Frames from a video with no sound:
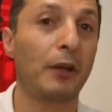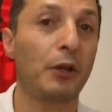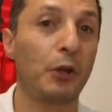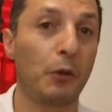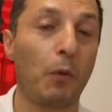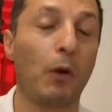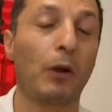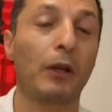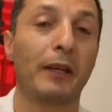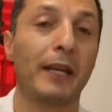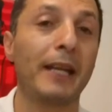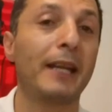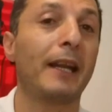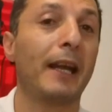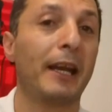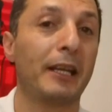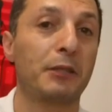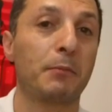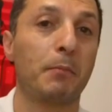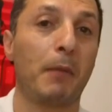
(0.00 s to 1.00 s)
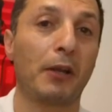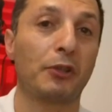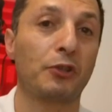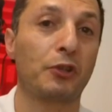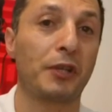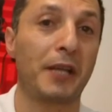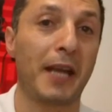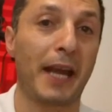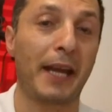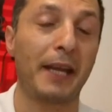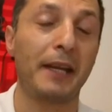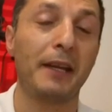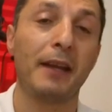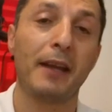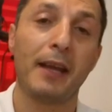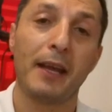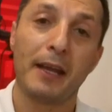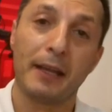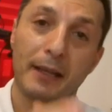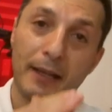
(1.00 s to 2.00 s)
won't need as much gain,
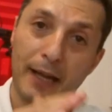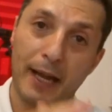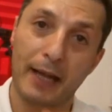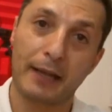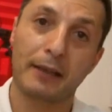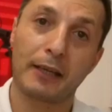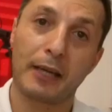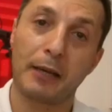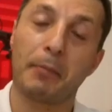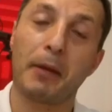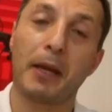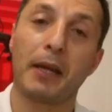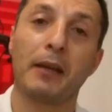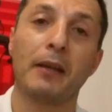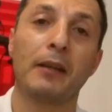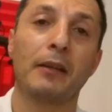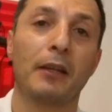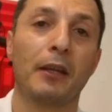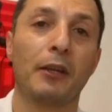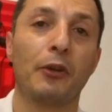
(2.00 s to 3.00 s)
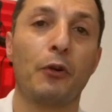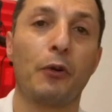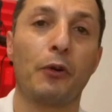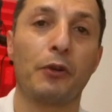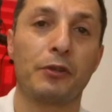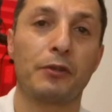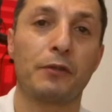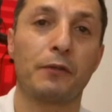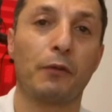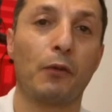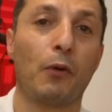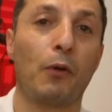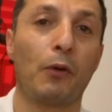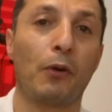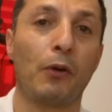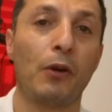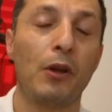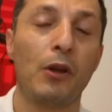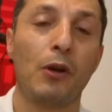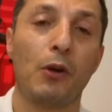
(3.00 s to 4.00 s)
that keeping the noise
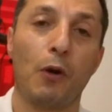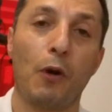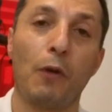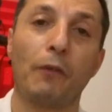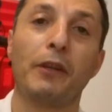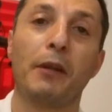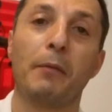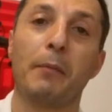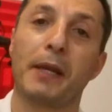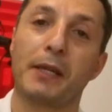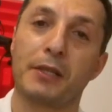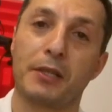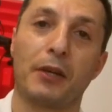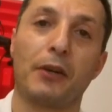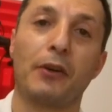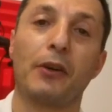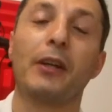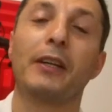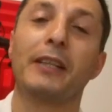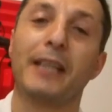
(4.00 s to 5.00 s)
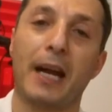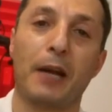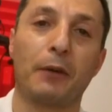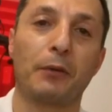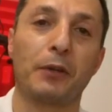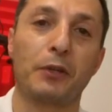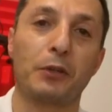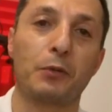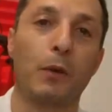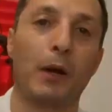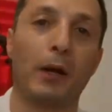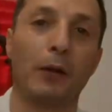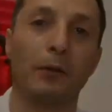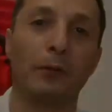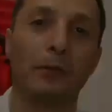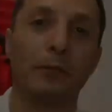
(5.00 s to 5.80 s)
floor of the mixer down as well.